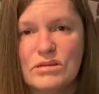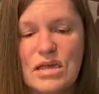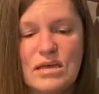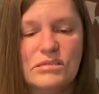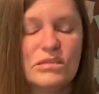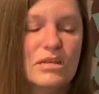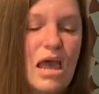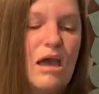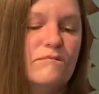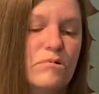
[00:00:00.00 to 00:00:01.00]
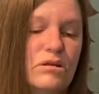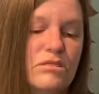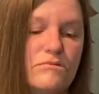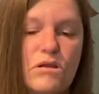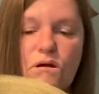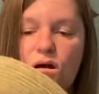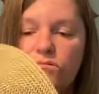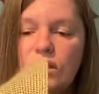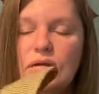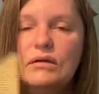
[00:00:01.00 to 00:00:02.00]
yet, it's good to have one to throw on.